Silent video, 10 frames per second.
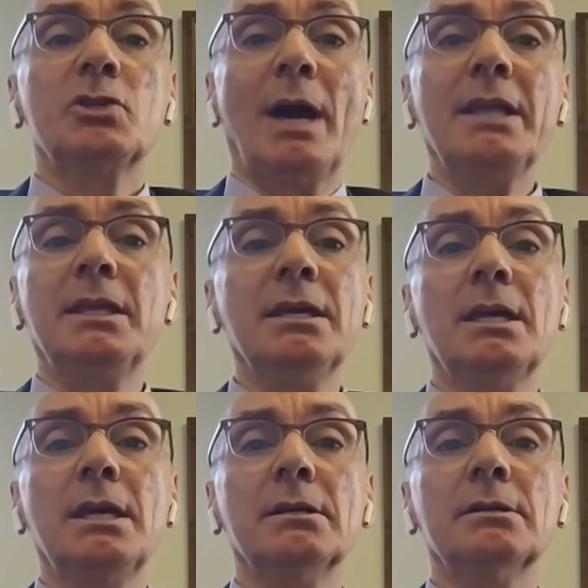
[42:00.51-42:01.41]
So I
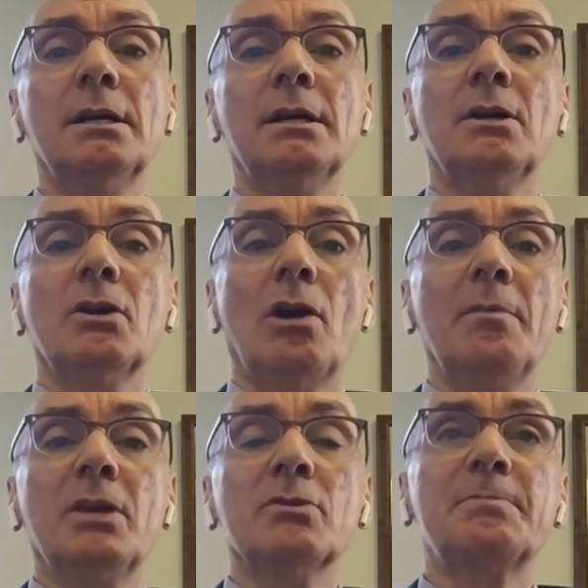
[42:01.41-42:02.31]
think here,
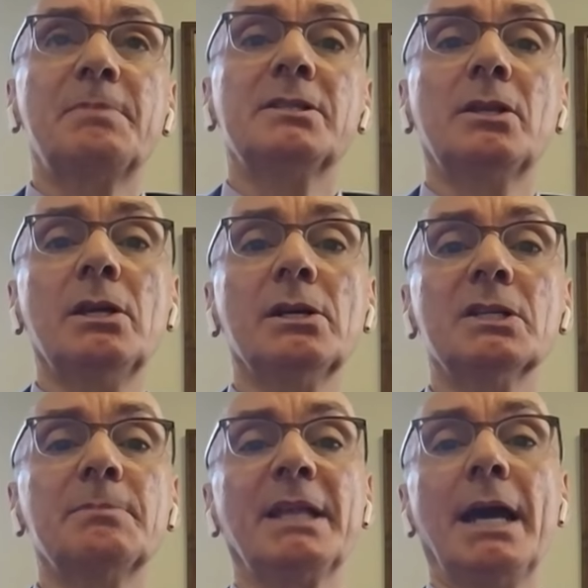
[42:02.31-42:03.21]
call me conspiracy theorist,